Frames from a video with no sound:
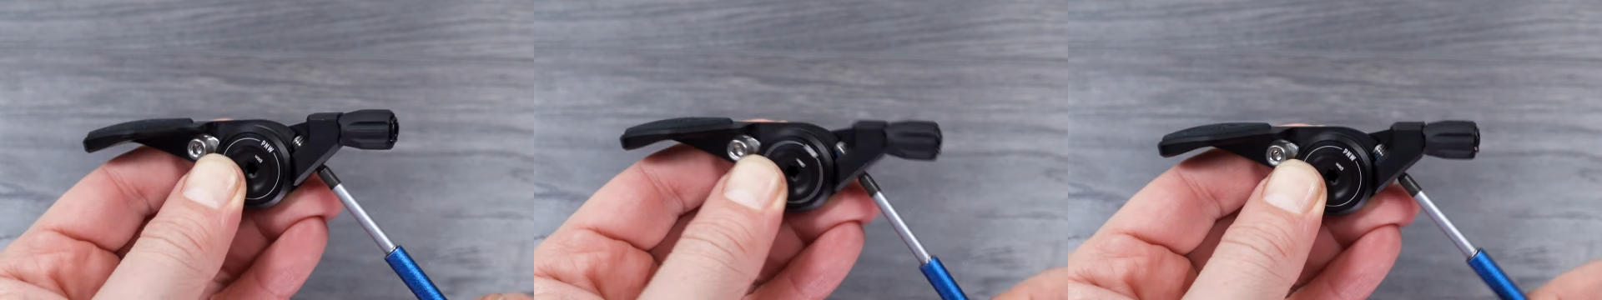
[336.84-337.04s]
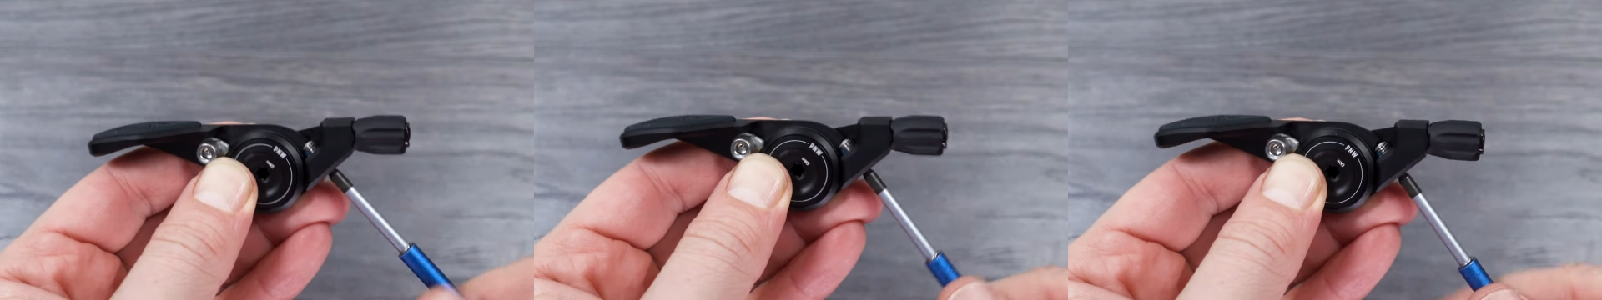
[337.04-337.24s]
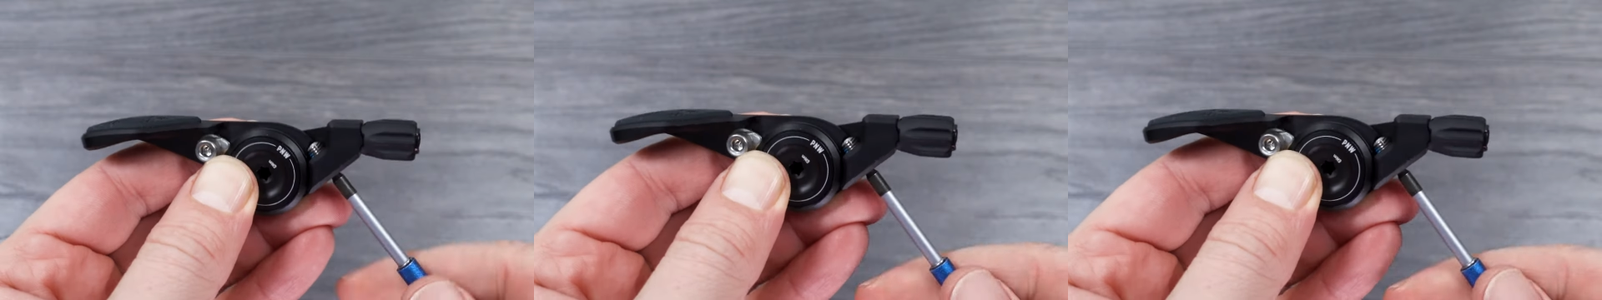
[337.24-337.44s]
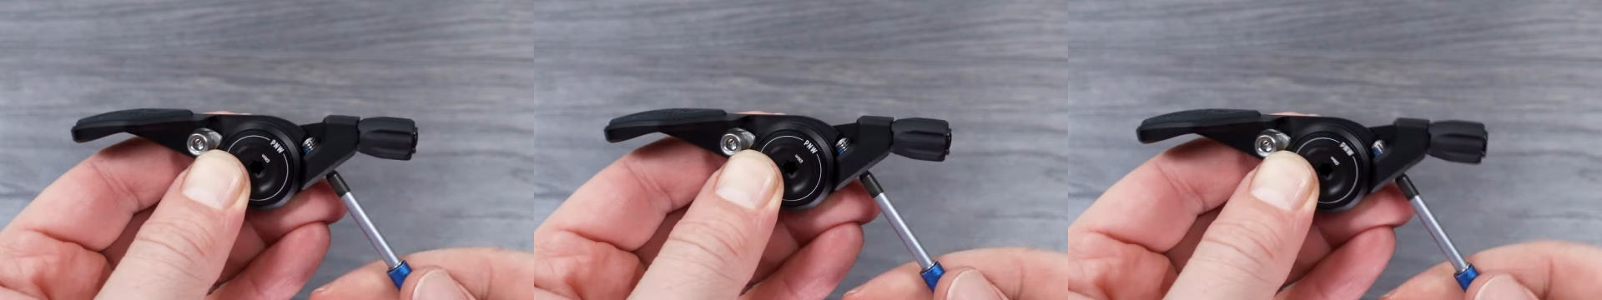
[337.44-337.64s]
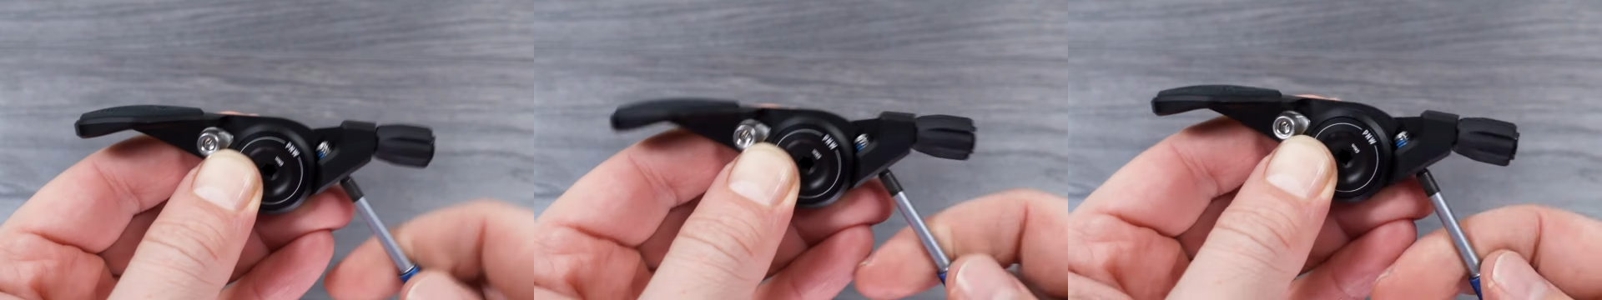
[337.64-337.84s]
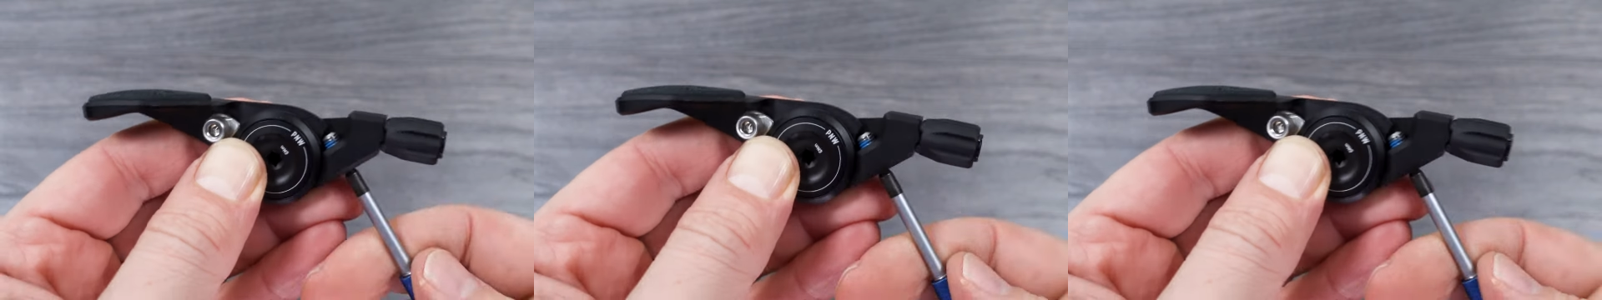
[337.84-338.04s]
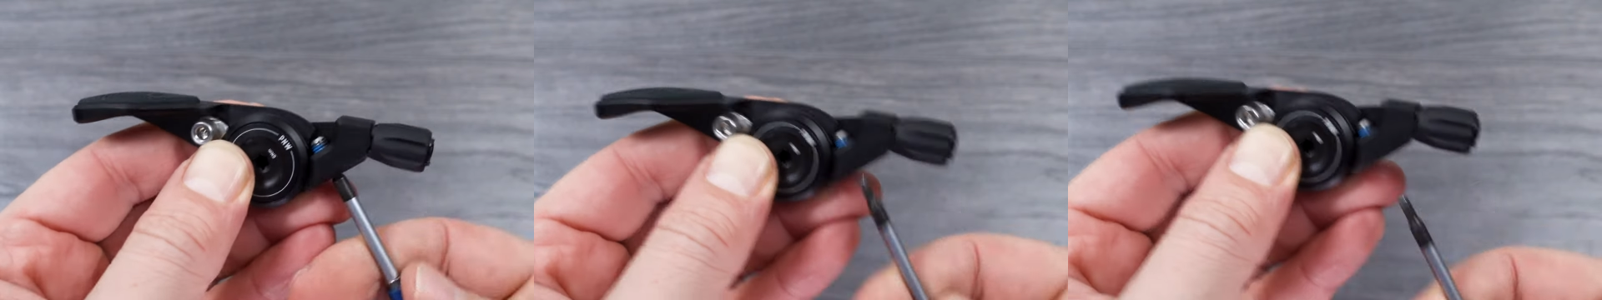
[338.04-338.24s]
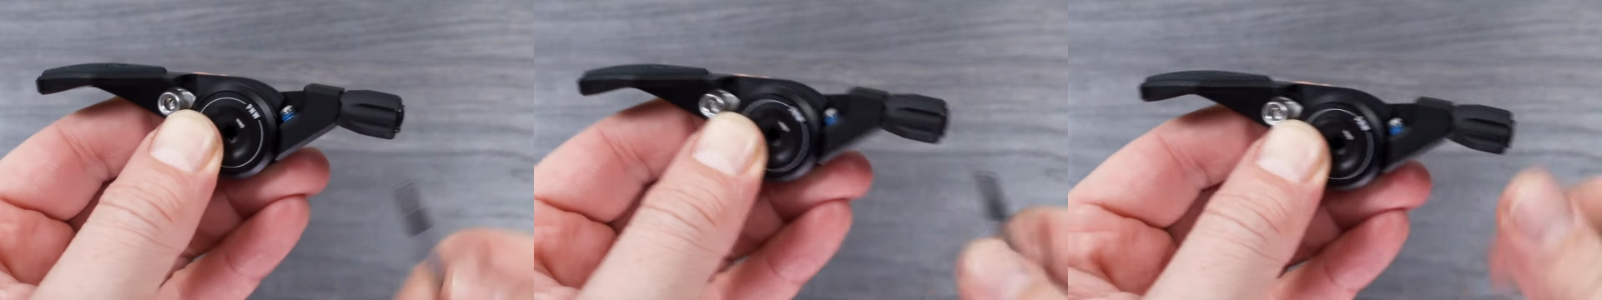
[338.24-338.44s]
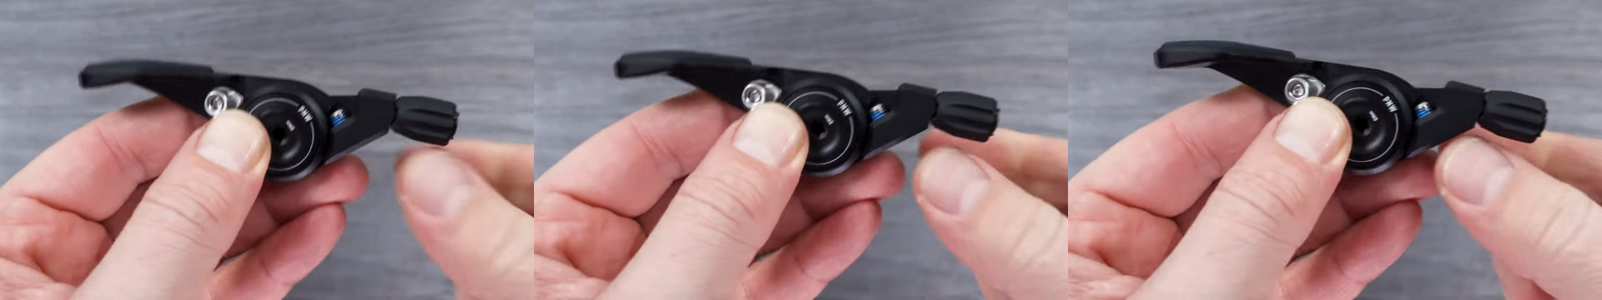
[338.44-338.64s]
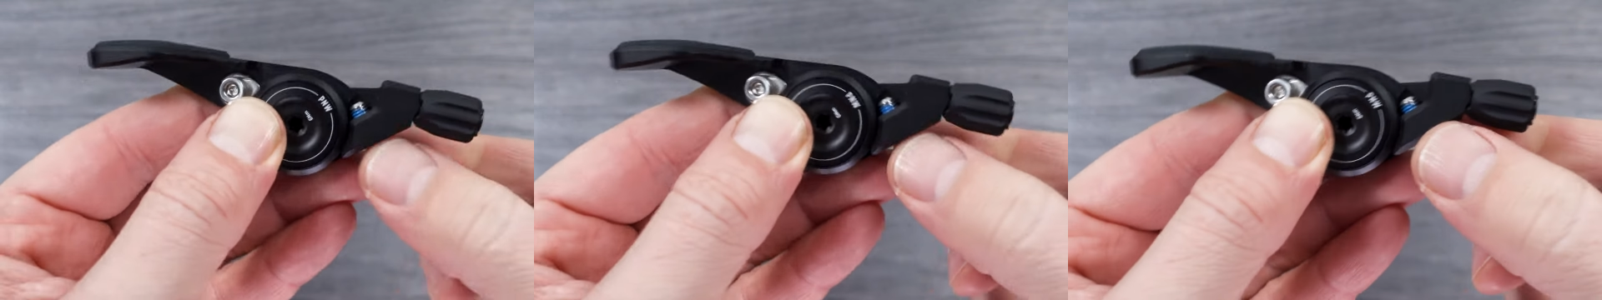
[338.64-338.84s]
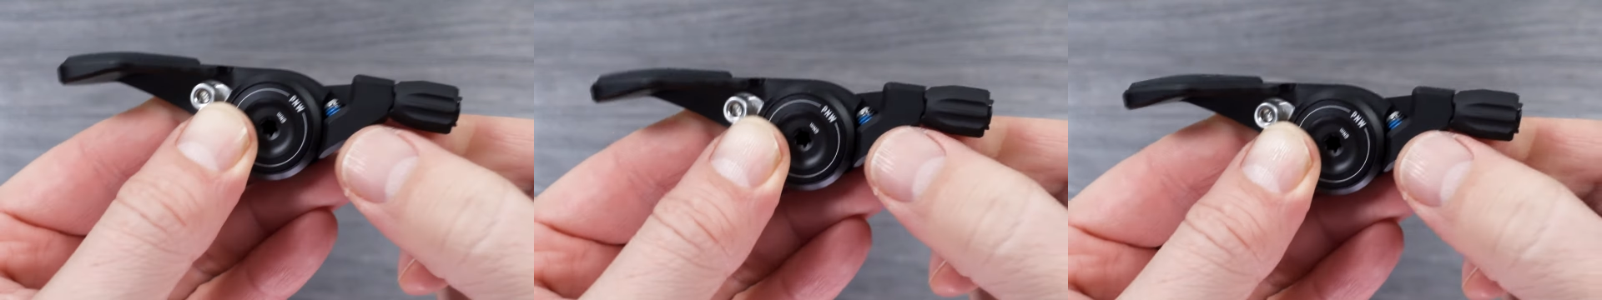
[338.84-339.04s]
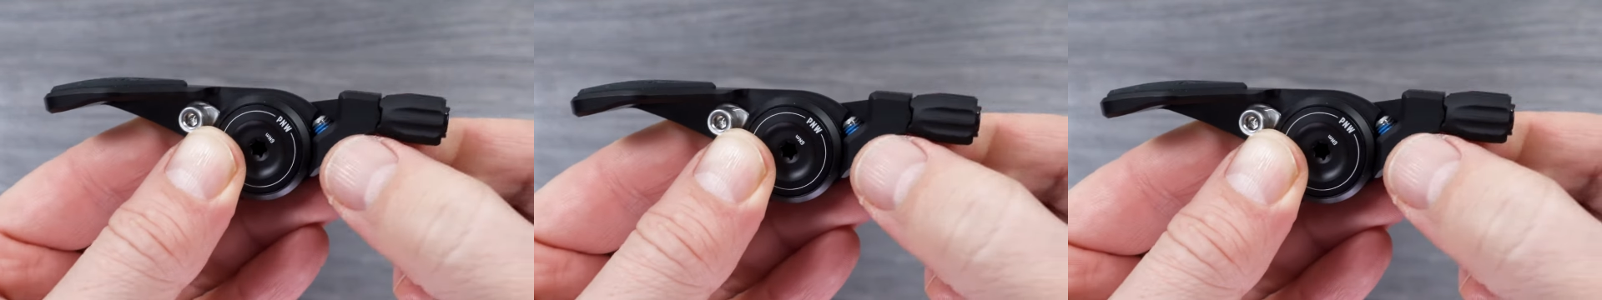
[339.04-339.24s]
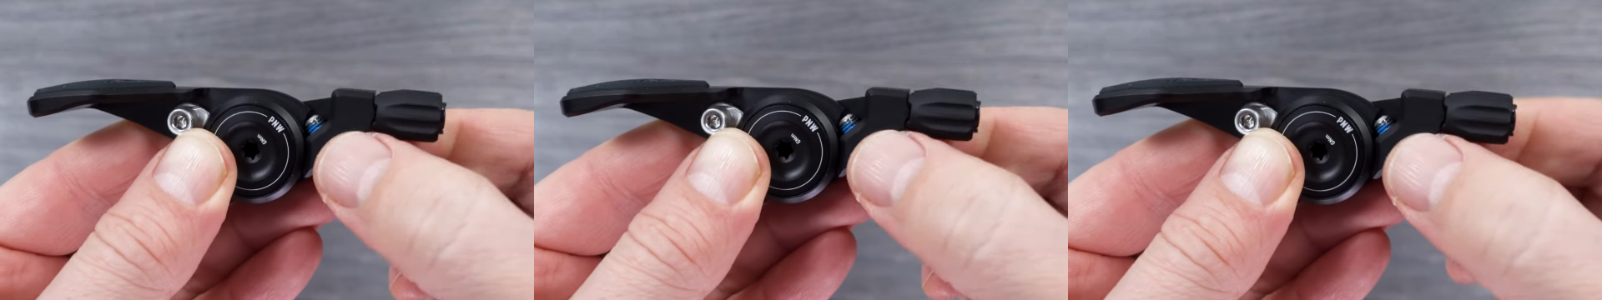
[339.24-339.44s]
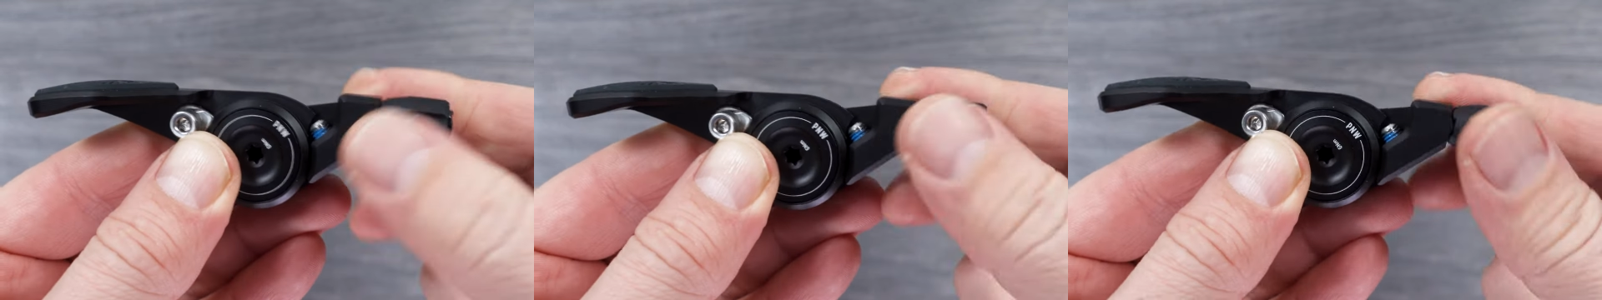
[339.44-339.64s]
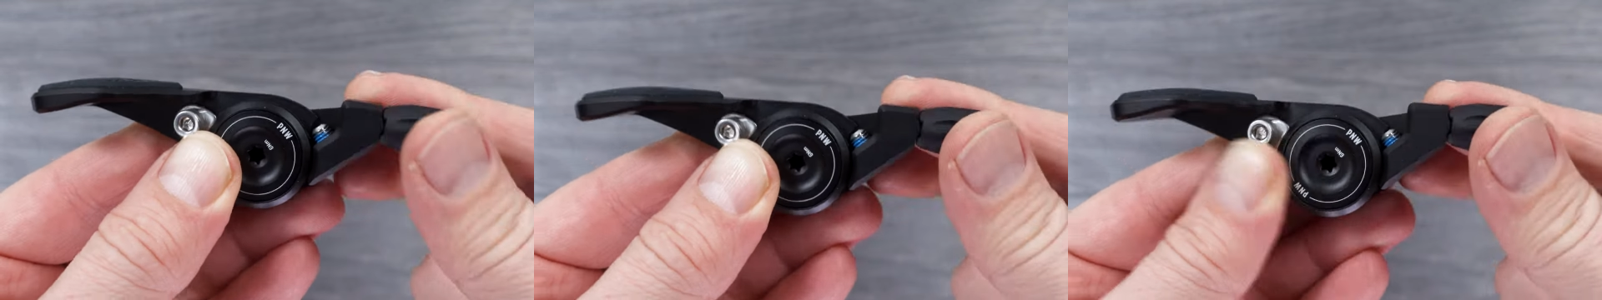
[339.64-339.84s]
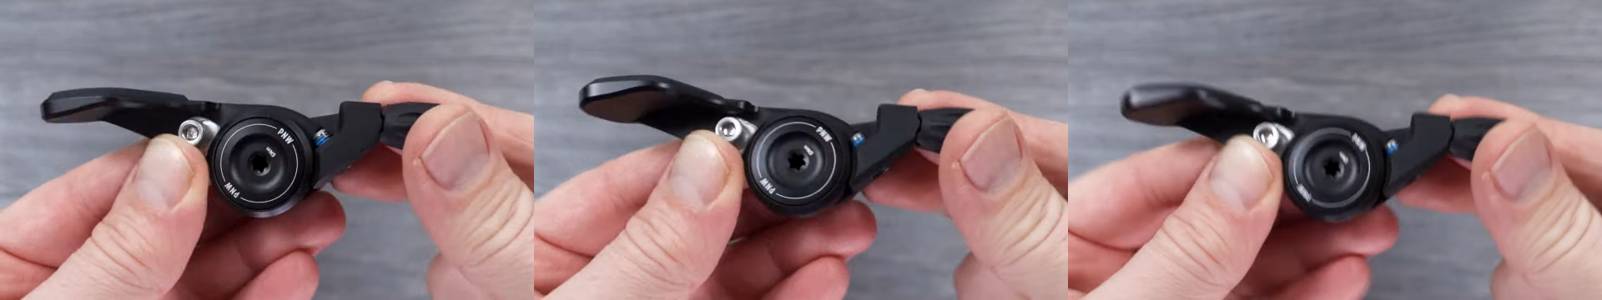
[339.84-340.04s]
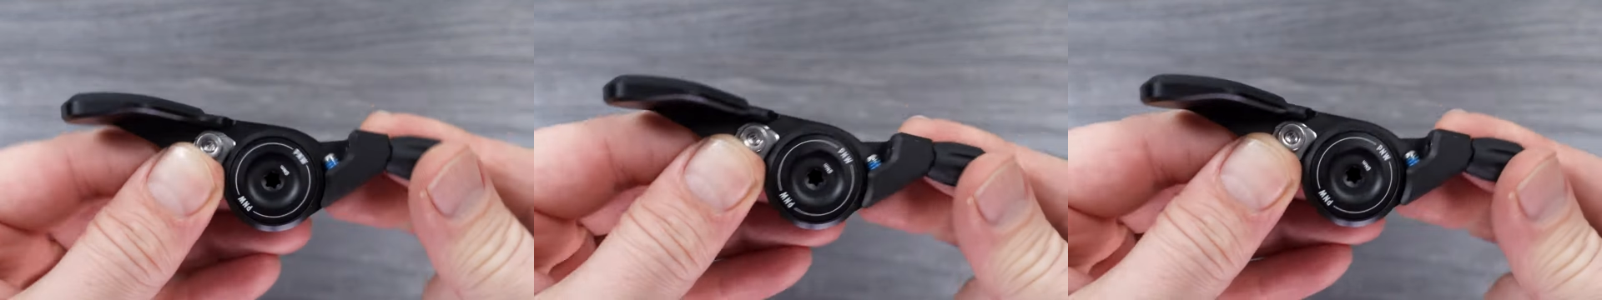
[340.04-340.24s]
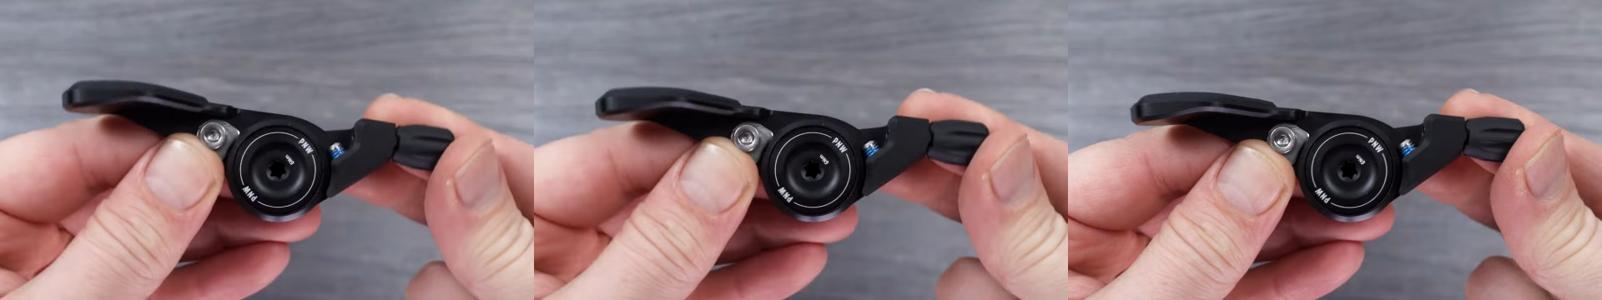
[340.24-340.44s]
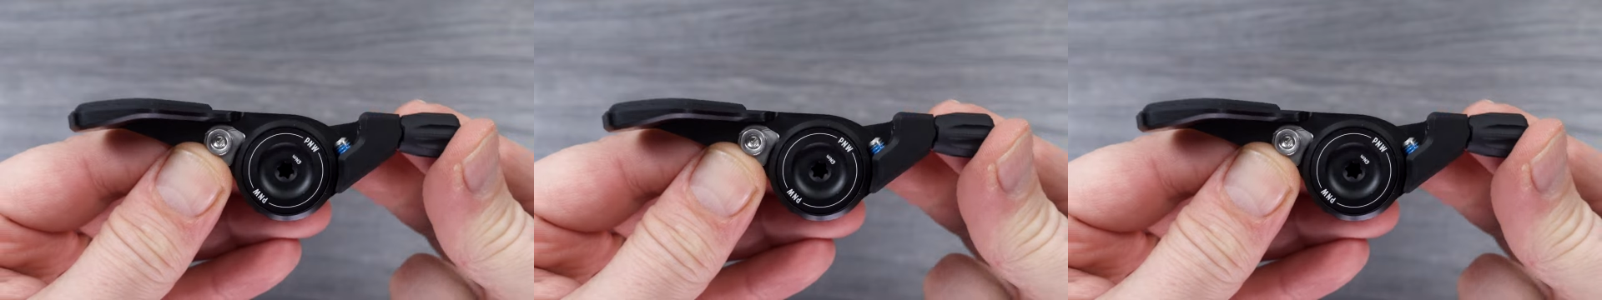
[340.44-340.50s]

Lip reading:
(no speaker visible)